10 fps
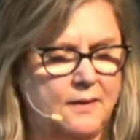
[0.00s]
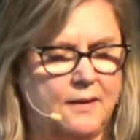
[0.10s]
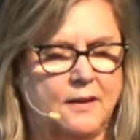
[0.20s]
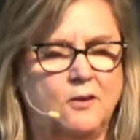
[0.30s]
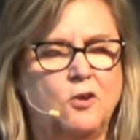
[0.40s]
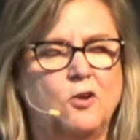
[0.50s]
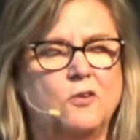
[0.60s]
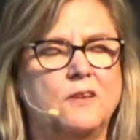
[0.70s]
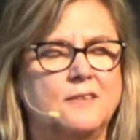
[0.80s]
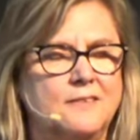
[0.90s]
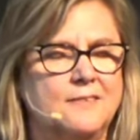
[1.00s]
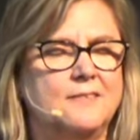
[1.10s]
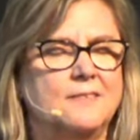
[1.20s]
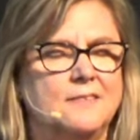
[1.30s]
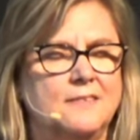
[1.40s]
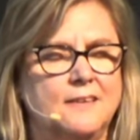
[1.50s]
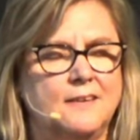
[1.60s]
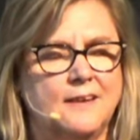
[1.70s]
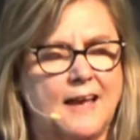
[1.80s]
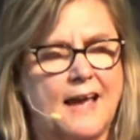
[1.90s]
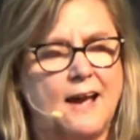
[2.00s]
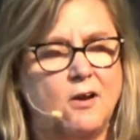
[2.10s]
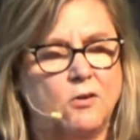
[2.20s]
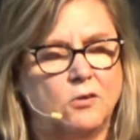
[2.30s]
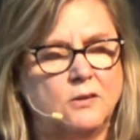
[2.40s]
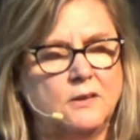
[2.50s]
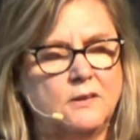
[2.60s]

And I know that this is indeed how